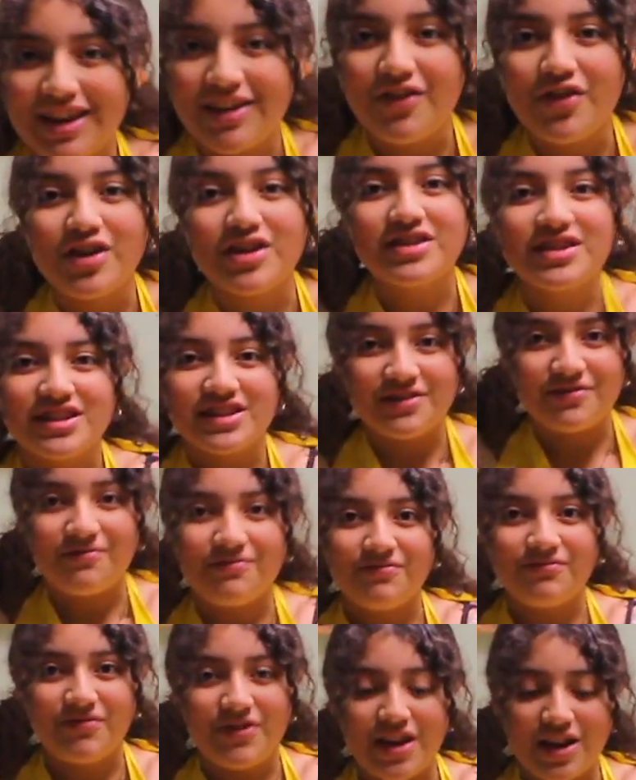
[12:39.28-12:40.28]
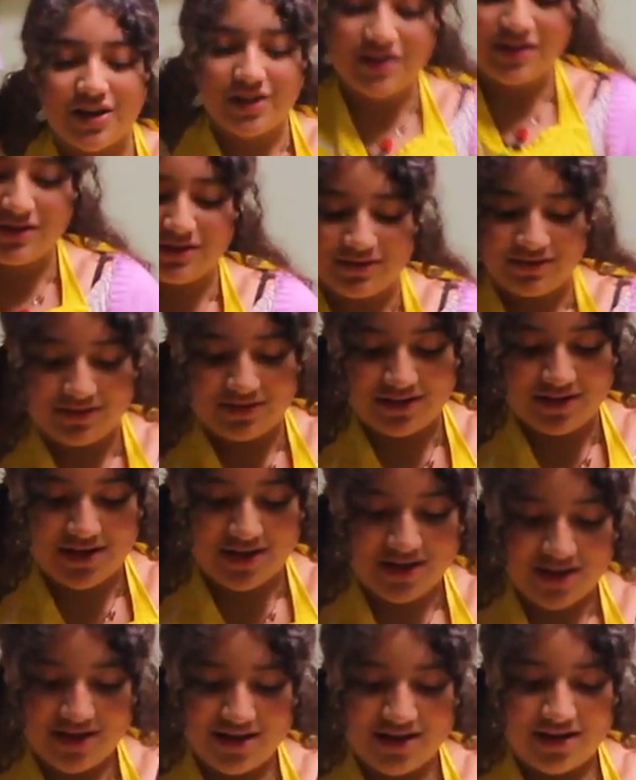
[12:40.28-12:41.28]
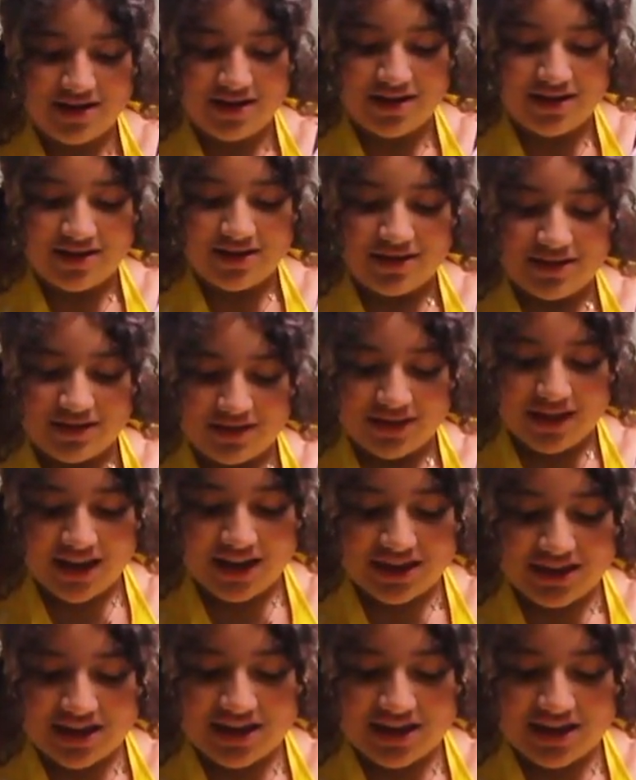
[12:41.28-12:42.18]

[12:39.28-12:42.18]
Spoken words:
And if yours doesn't feel like